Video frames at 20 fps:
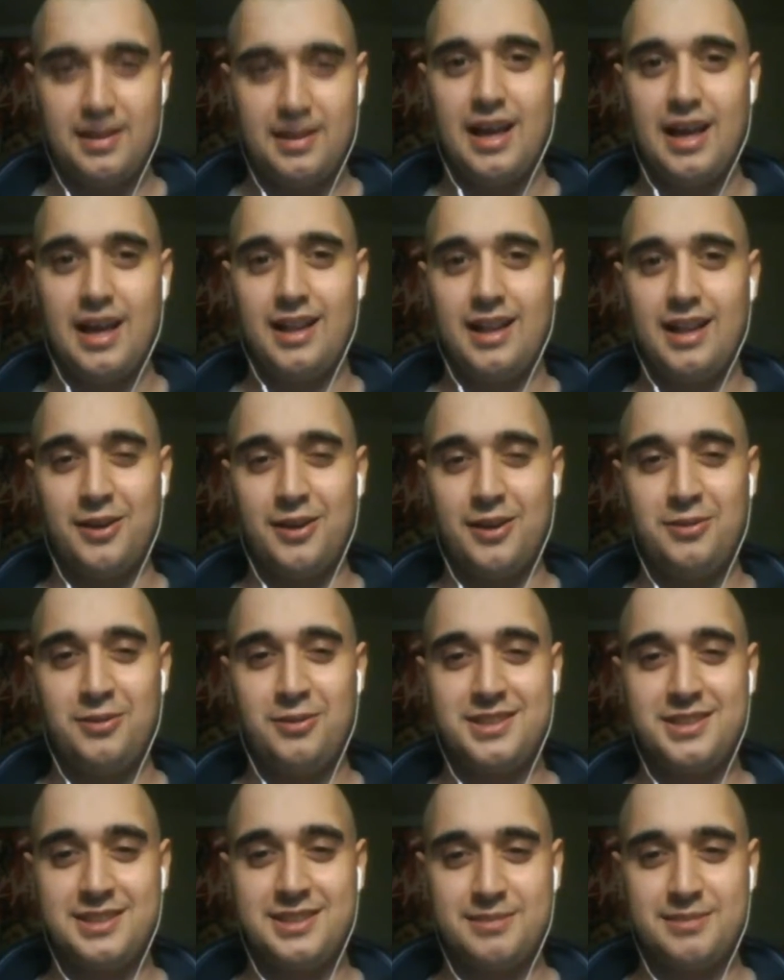Hello,
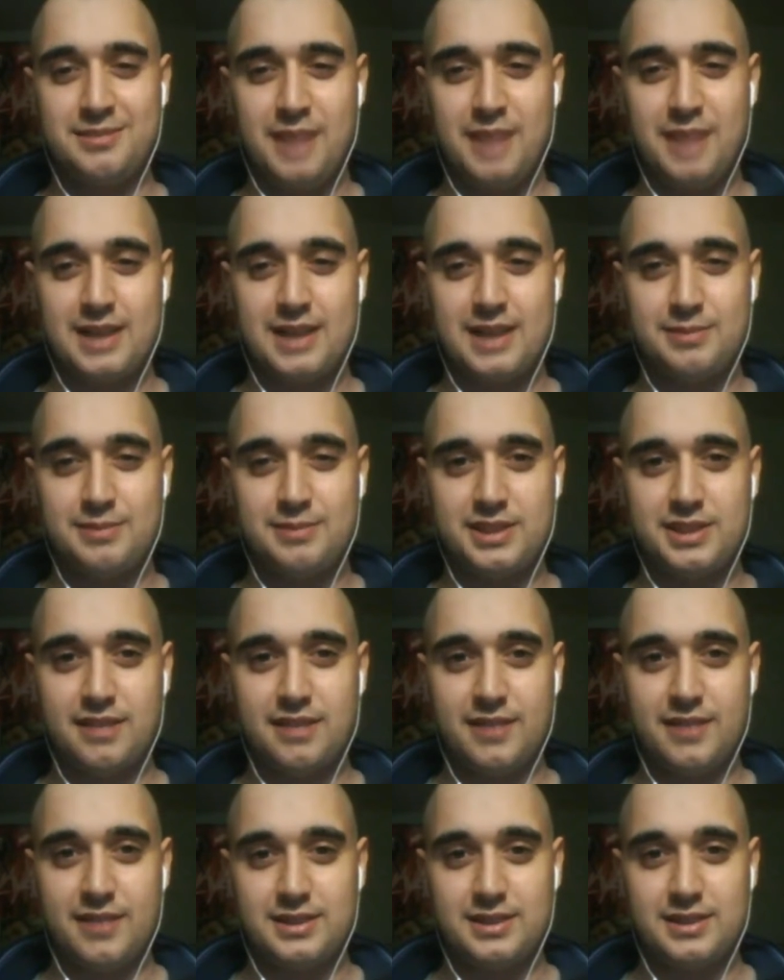this is Maximus
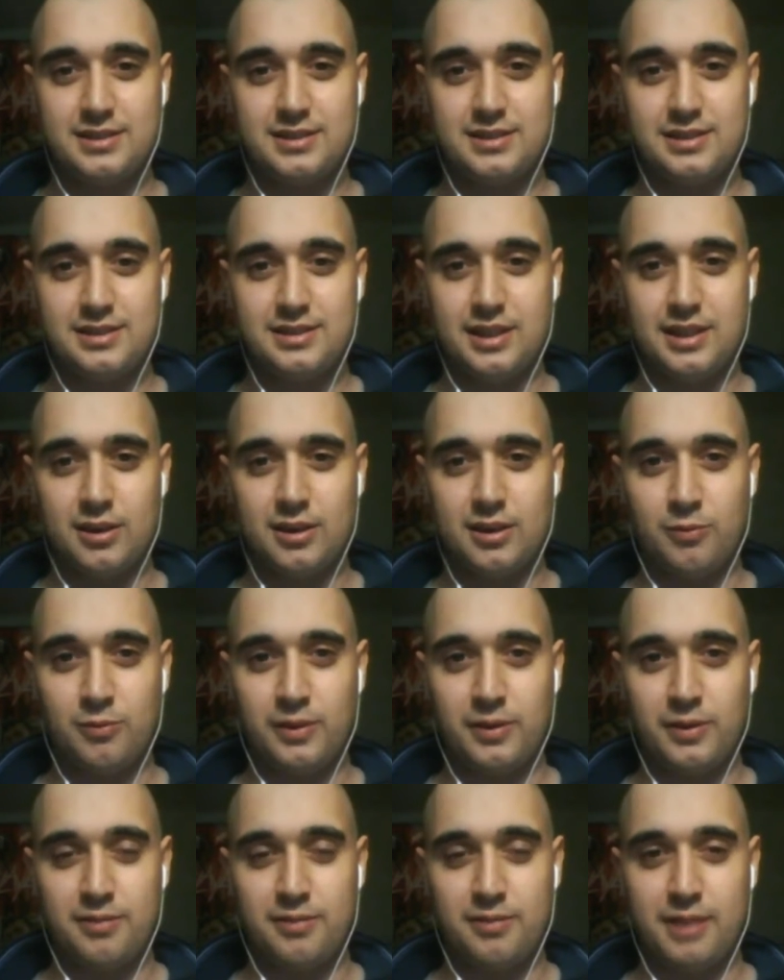Confessus here
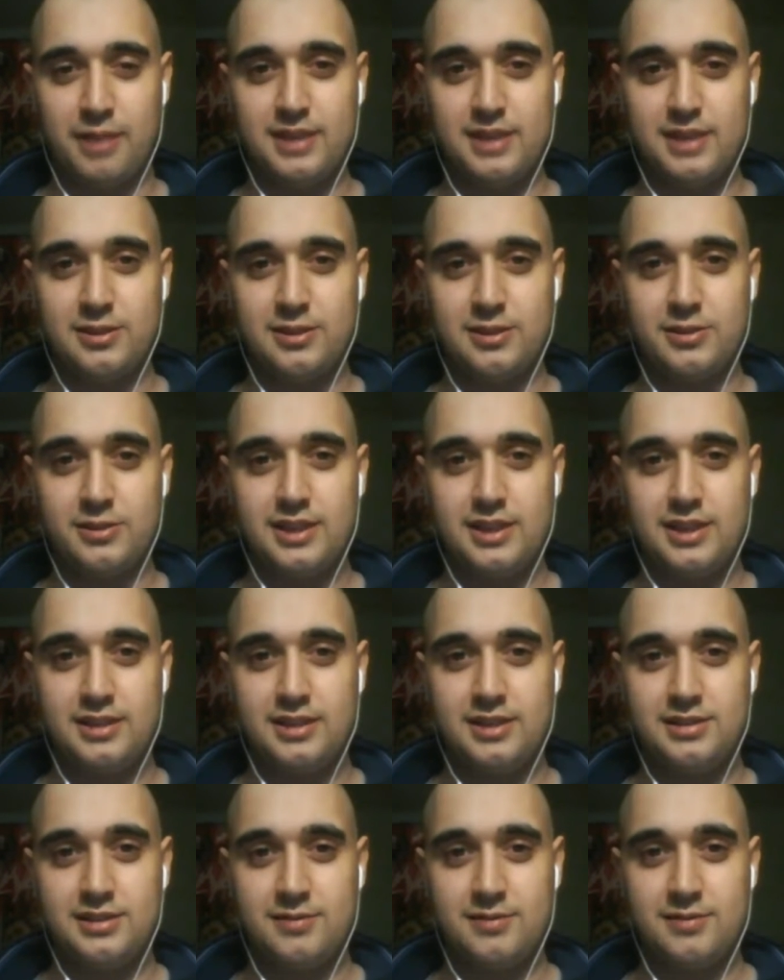with my
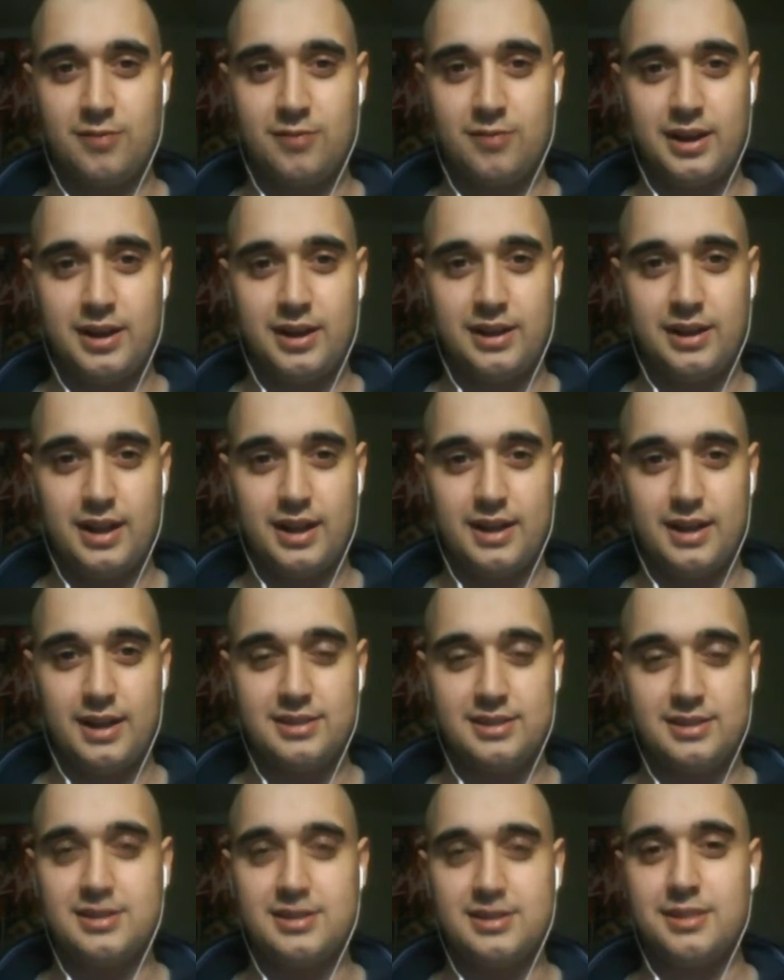associates, Frank and
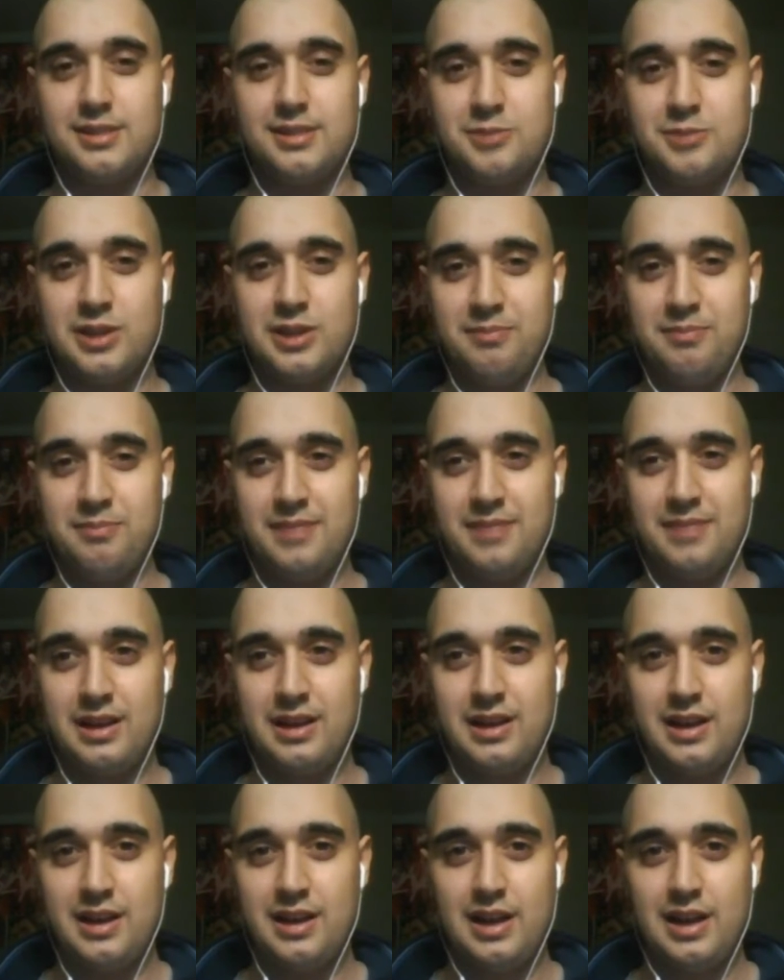Slim Jim.
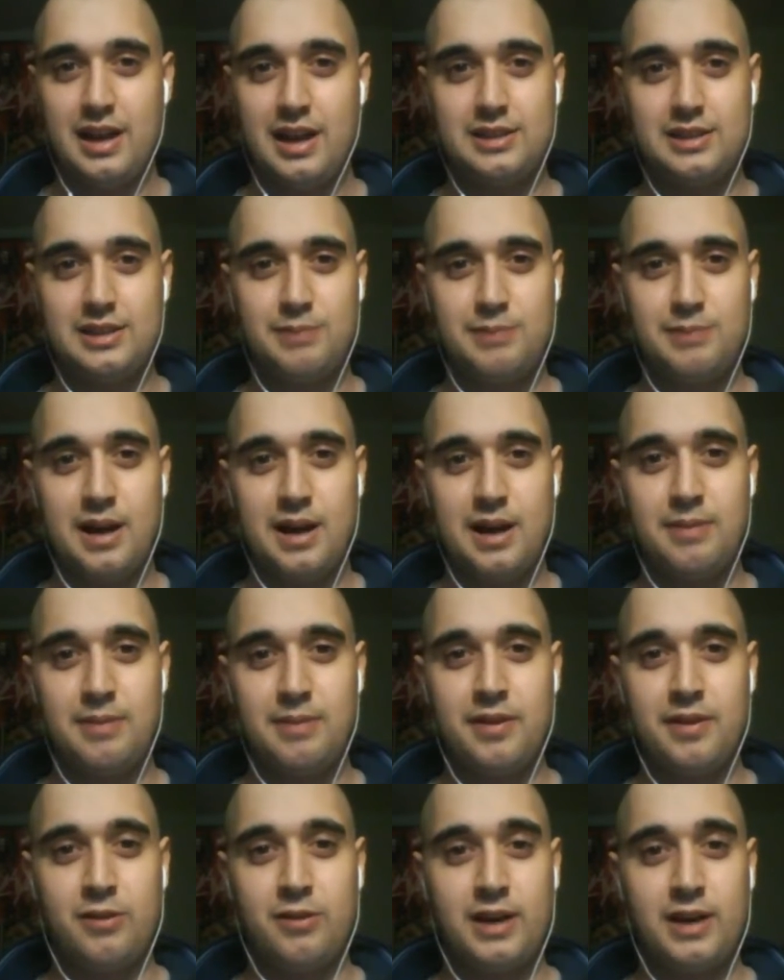Inspired by the
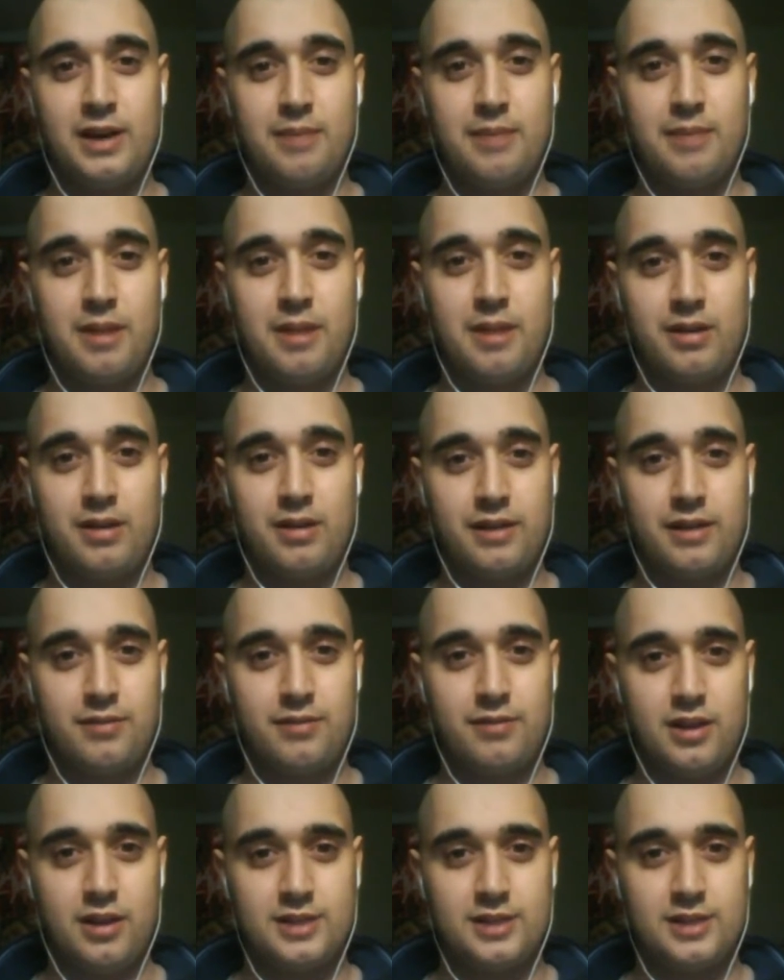great American
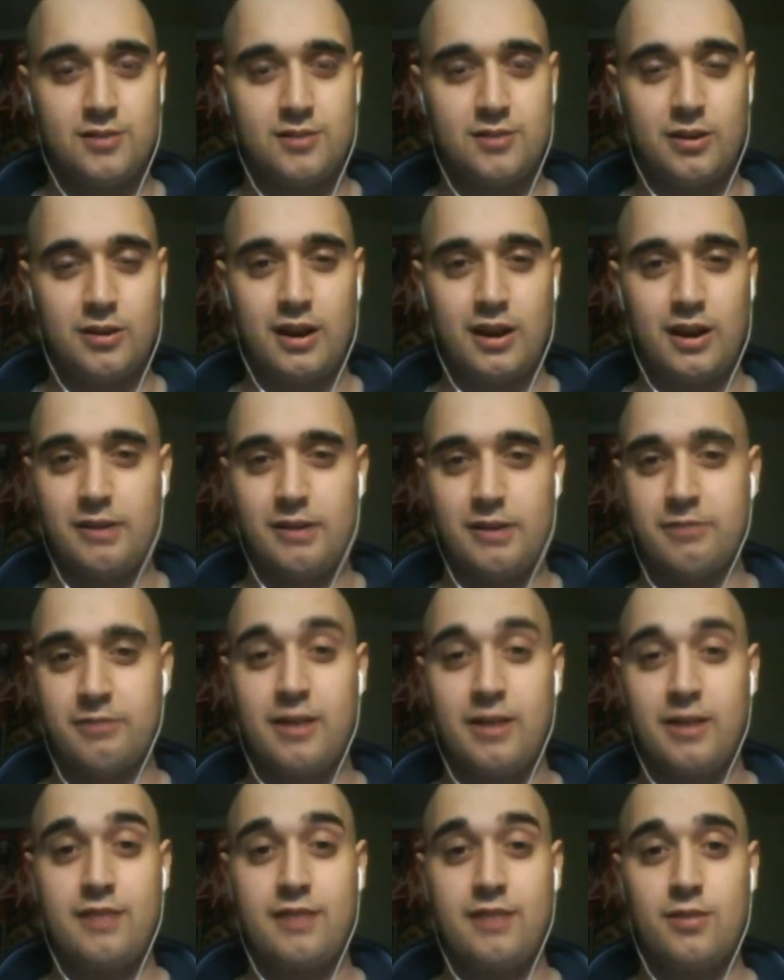philosopher Henry
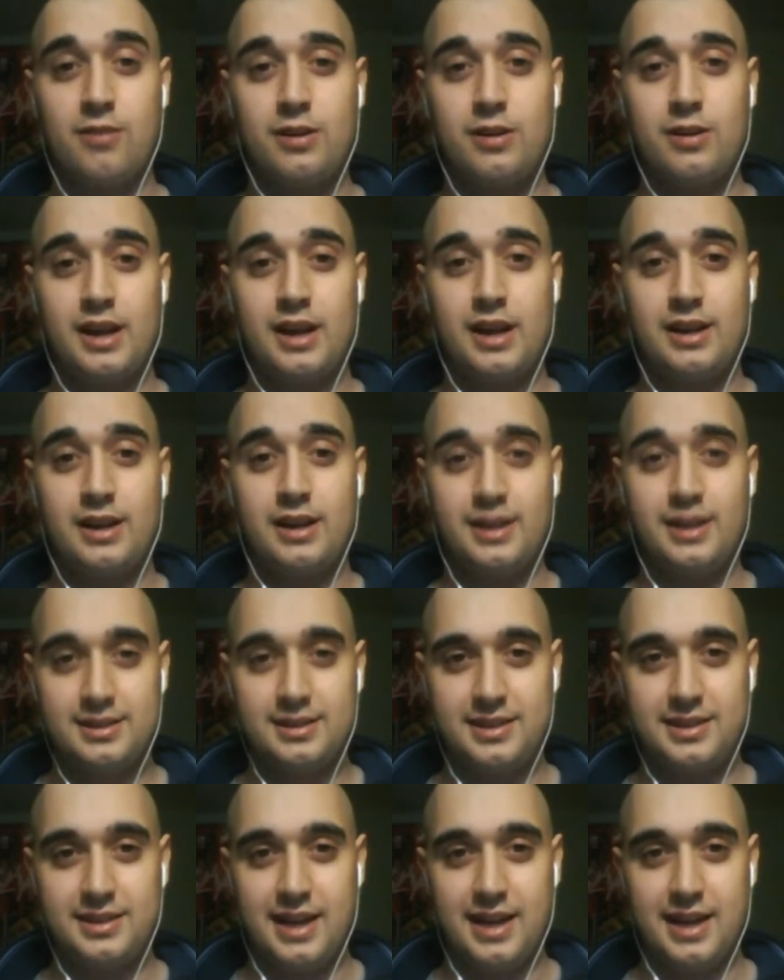Frankfurt and his
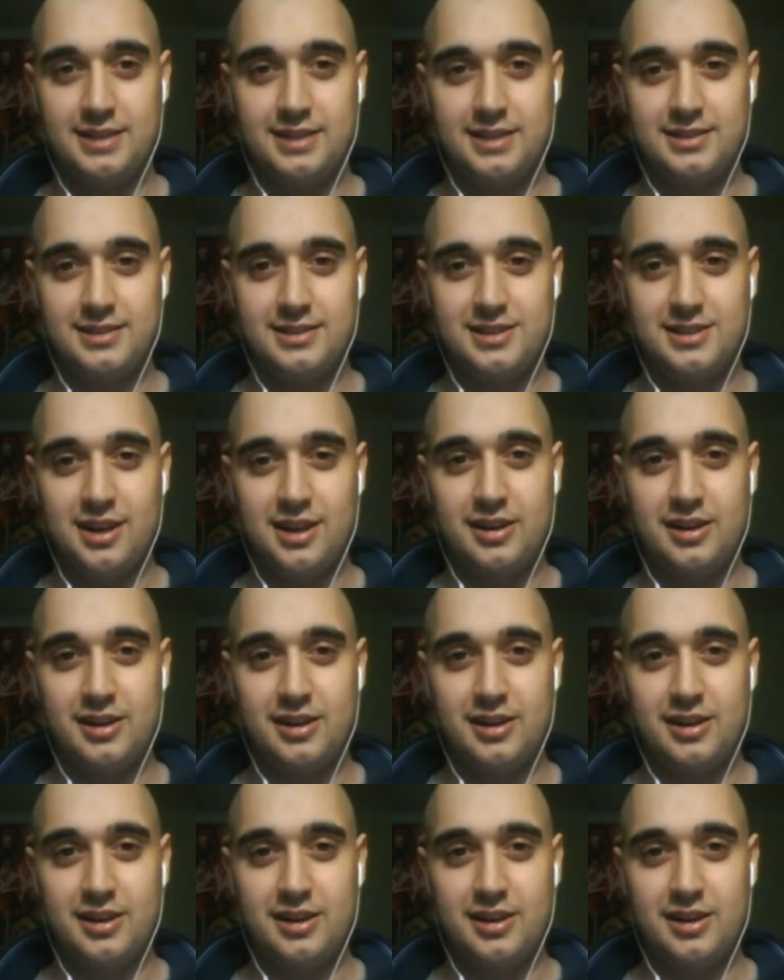analysis on